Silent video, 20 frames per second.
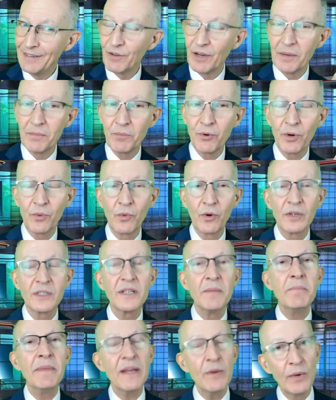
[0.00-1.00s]
very important word, to
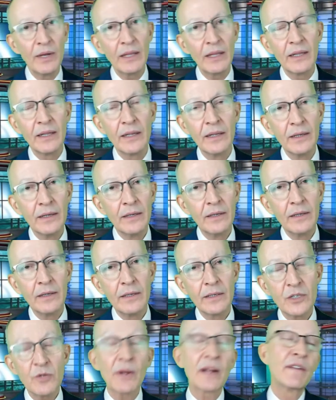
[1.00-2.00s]
meet with
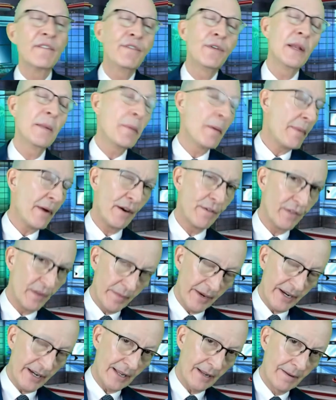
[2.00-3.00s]
so I can fully prepare for the
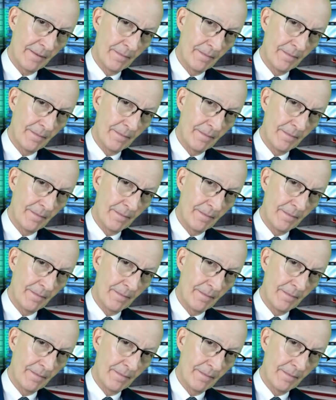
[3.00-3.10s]
meeting.